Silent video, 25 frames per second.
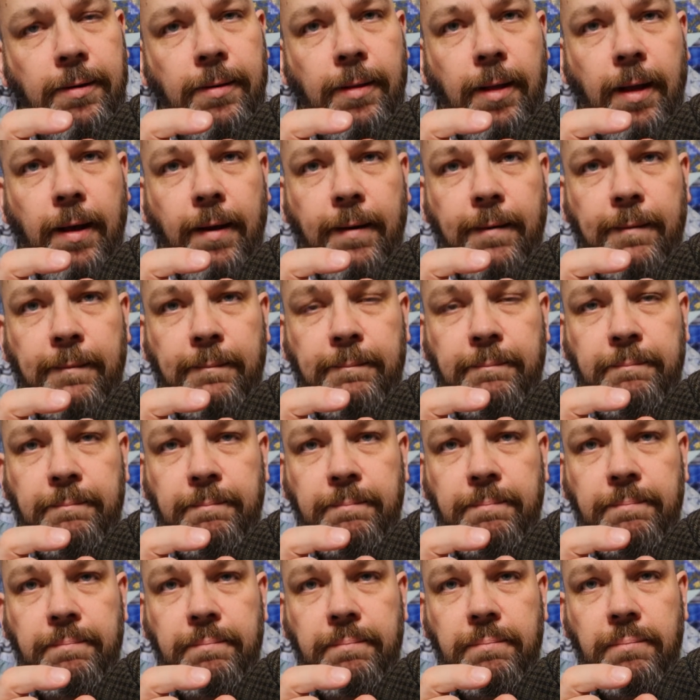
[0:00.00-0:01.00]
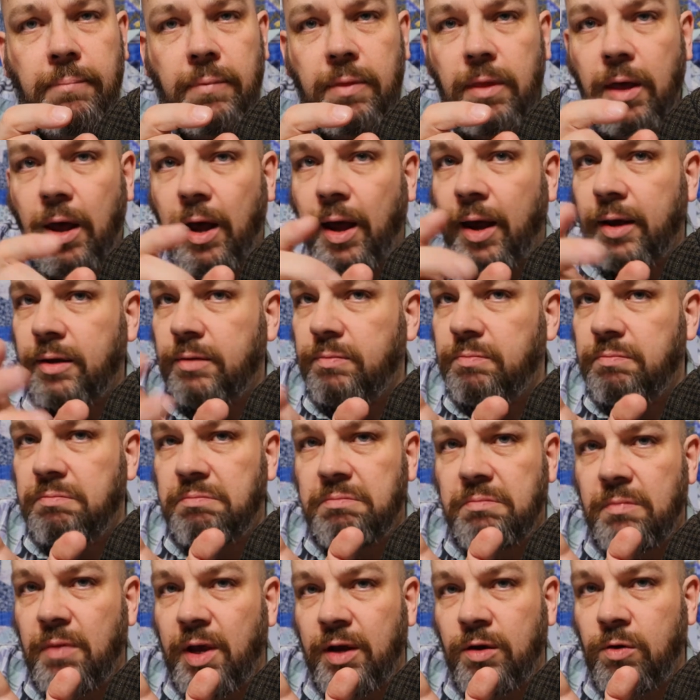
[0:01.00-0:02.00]
I
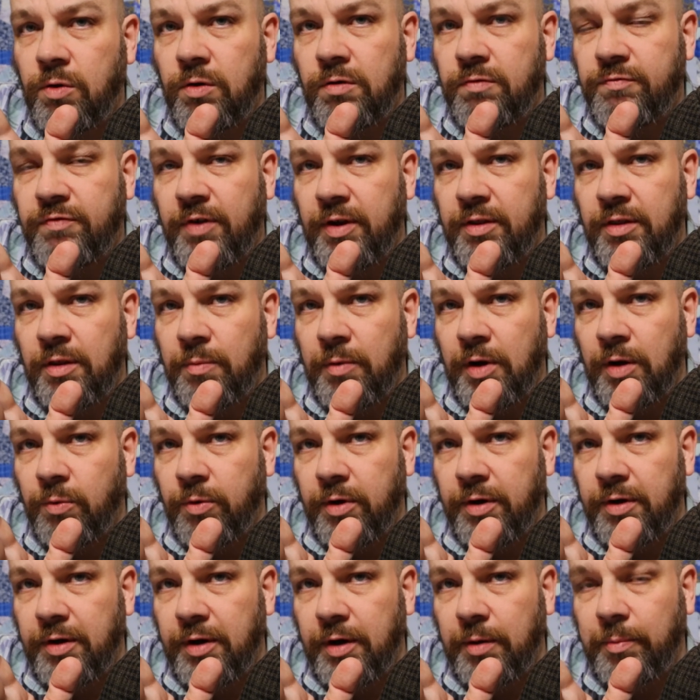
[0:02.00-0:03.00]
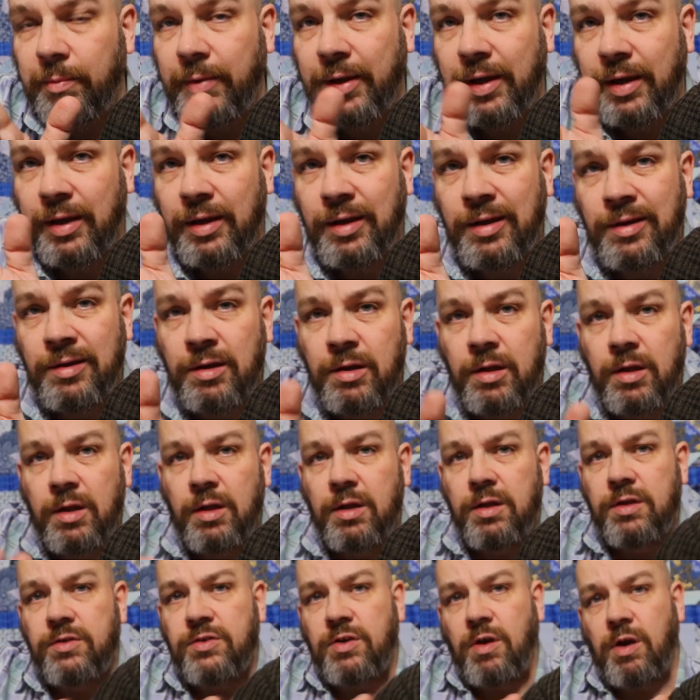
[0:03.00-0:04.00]
couldn't find them anywhere near me,
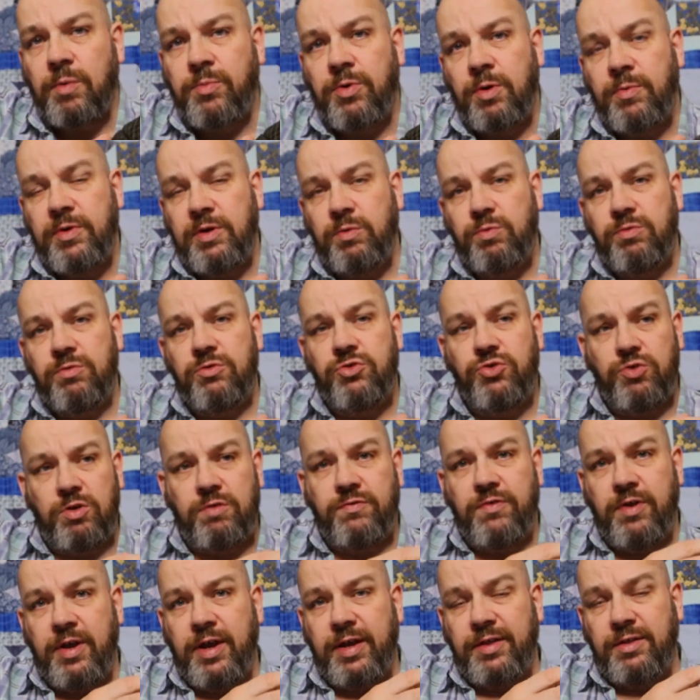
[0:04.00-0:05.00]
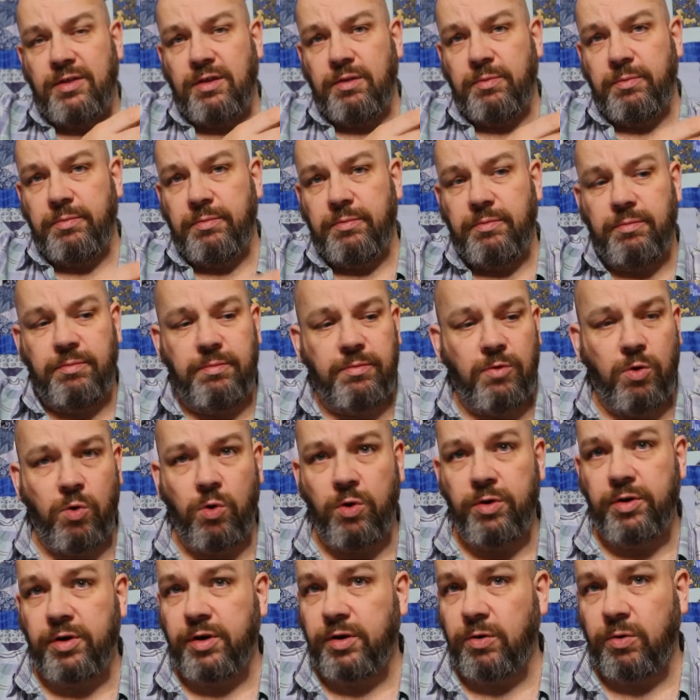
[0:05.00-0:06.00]
so I probably should have had them
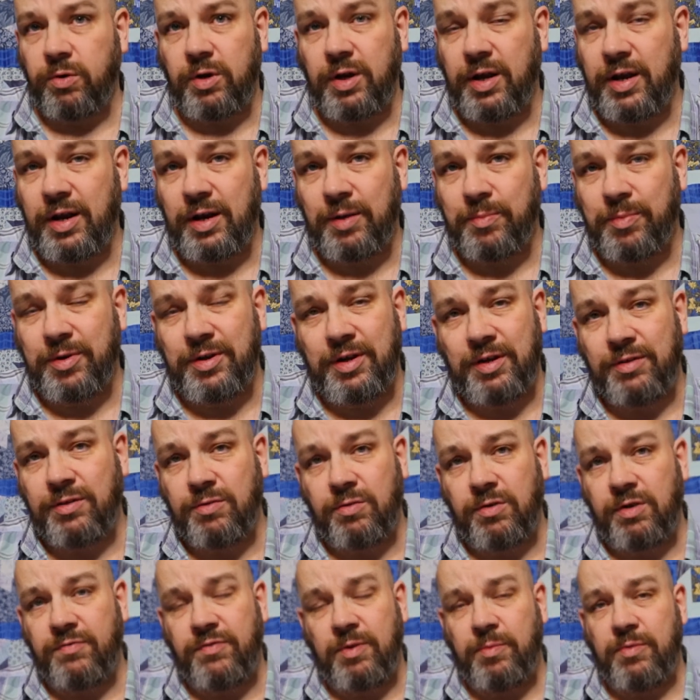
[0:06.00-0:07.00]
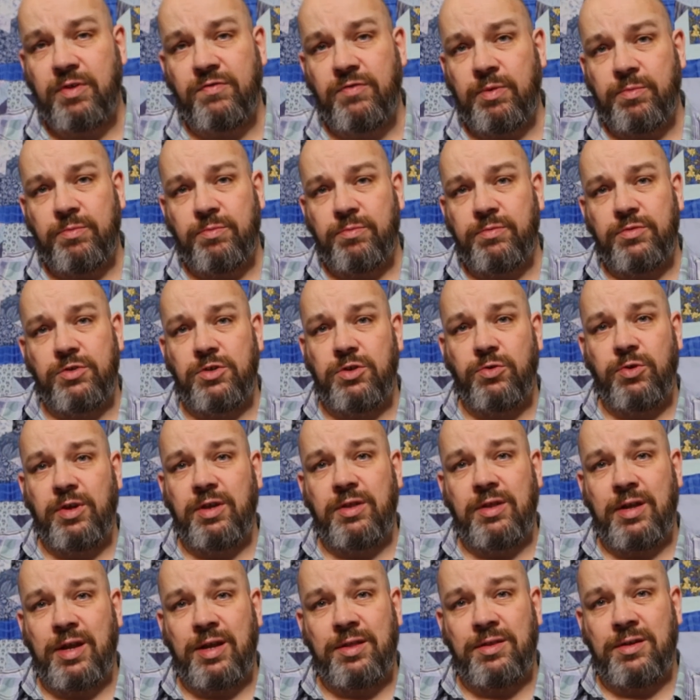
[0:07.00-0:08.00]
ordered online, but I thought if I'm
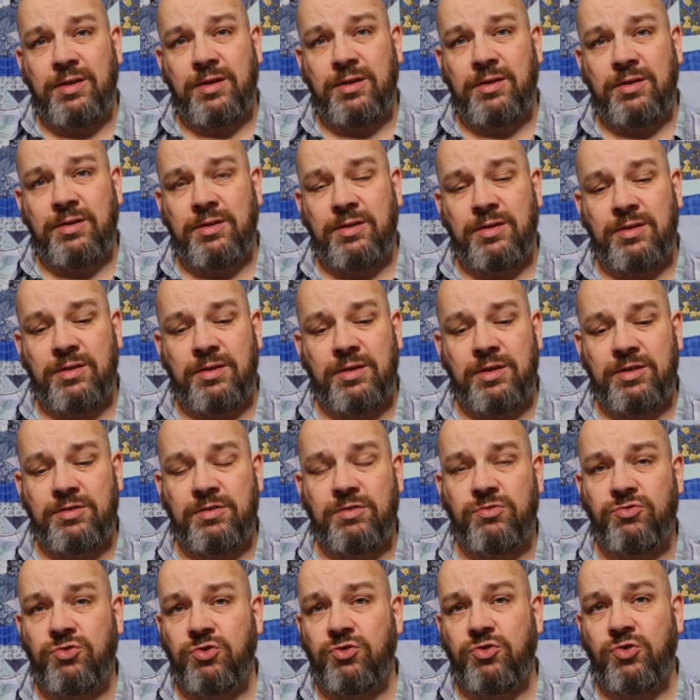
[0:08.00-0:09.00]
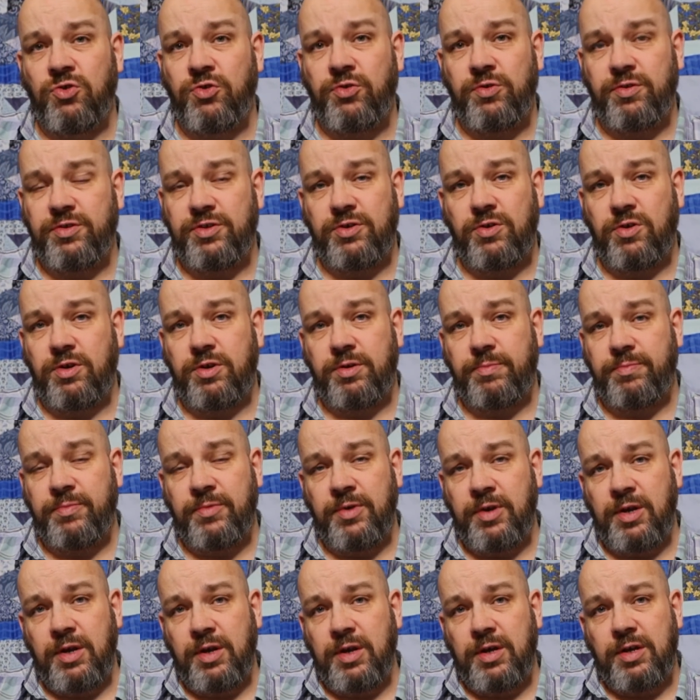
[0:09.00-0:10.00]
doing that, then this tutorial is going to
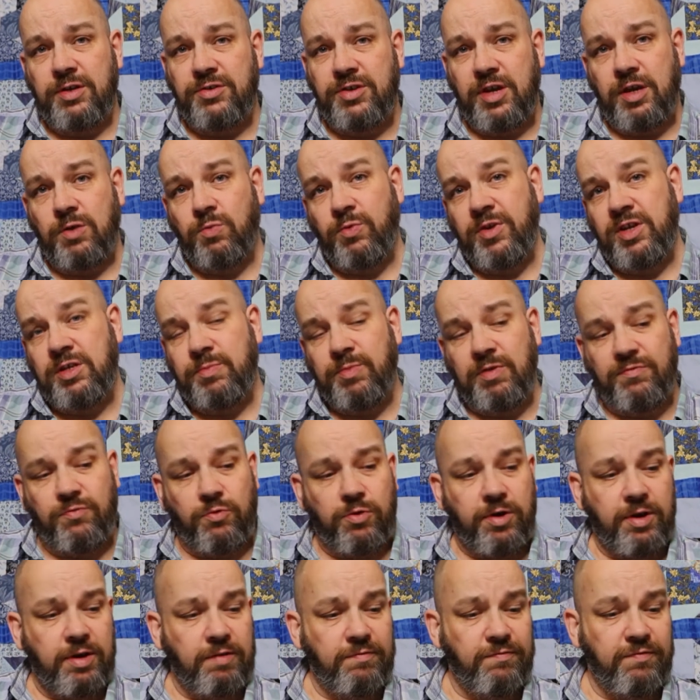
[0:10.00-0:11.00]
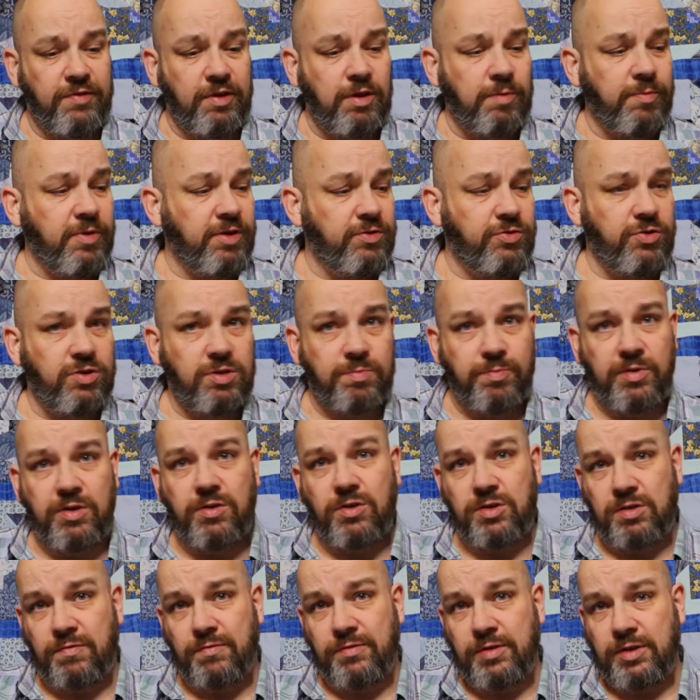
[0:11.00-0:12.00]
take weeks before I can film it, just
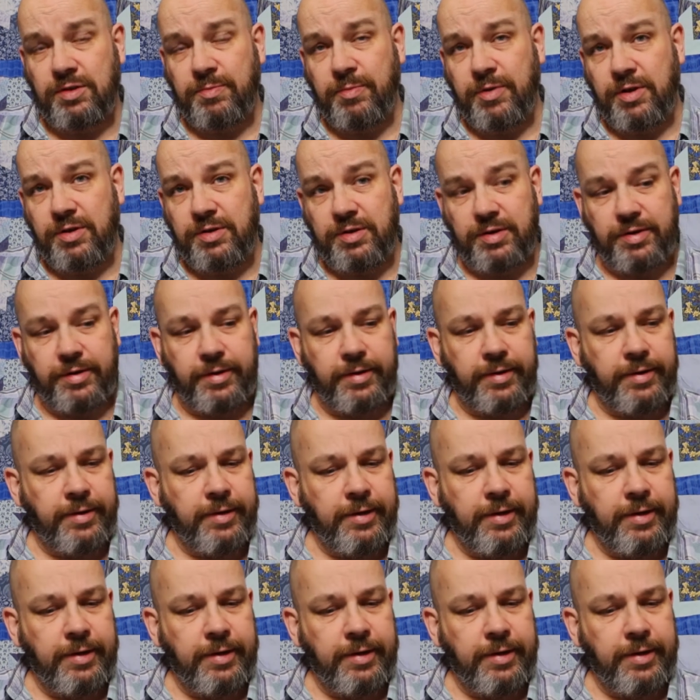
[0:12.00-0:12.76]
because of this button.